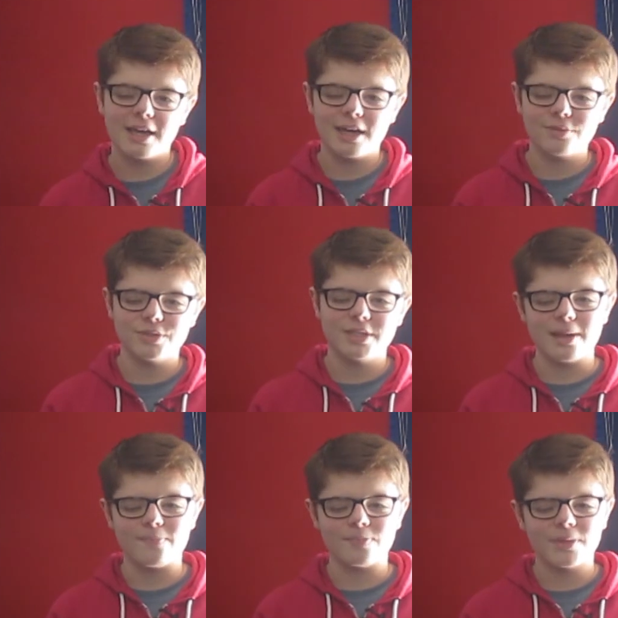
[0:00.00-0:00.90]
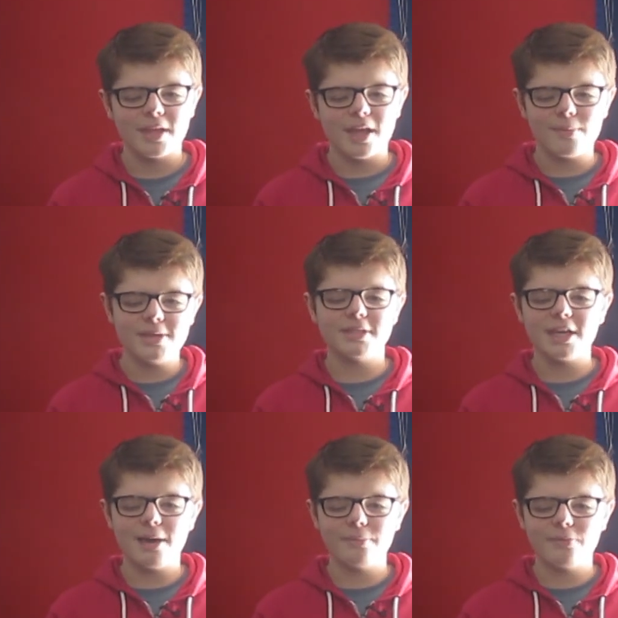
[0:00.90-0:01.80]
out of 10. Amazing
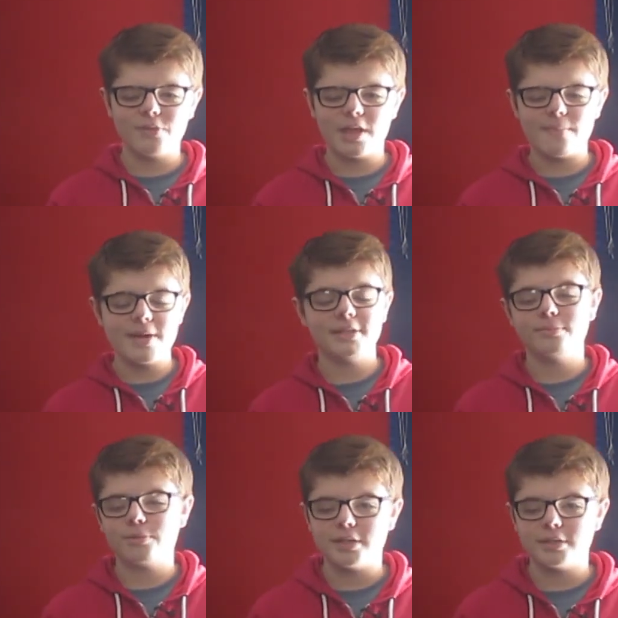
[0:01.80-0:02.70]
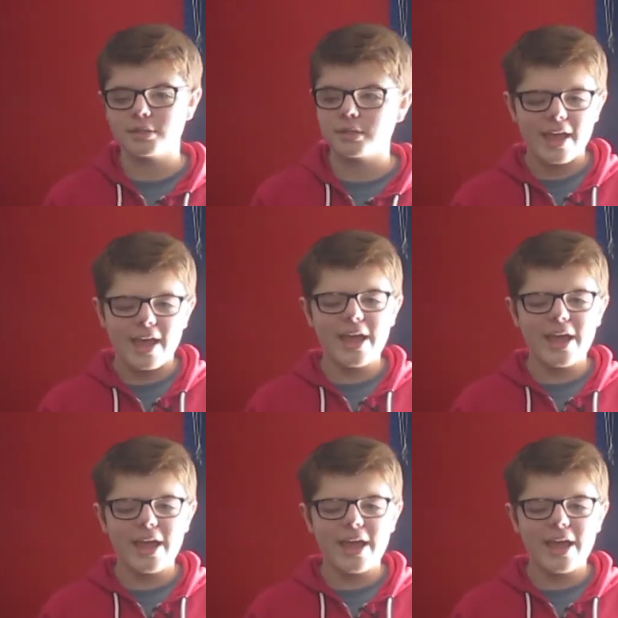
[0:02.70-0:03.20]
app for the amazing price.